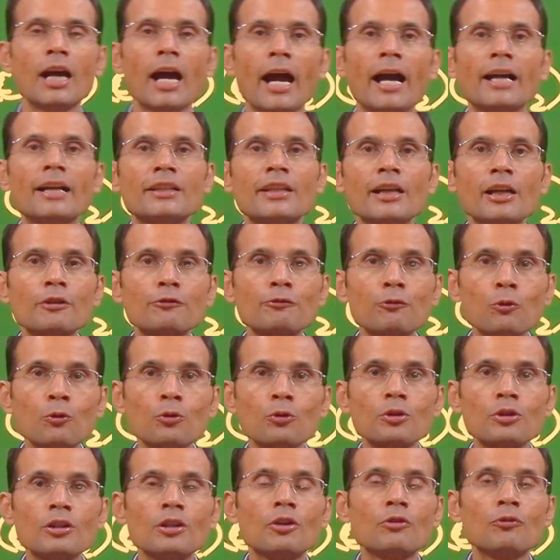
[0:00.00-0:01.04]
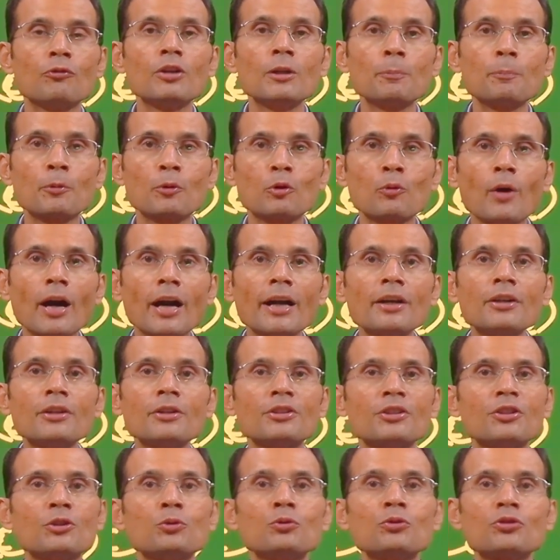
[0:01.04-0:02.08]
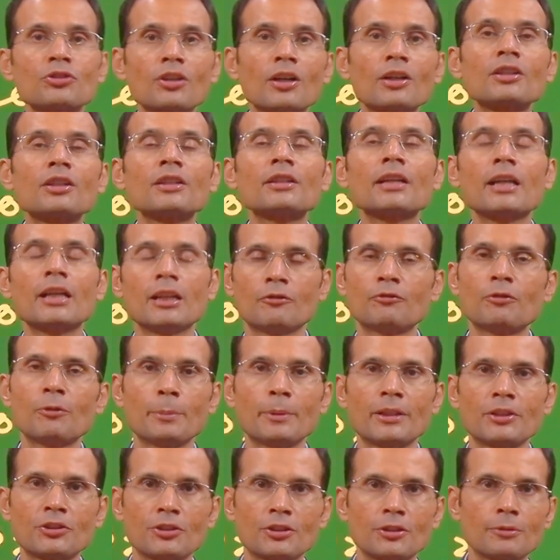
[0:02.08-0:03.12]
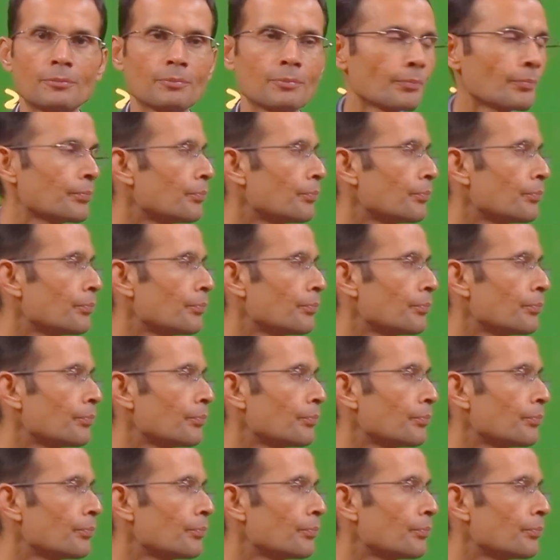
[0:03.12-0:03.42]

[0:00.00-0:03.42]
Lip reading: and therefore will provide you certain information.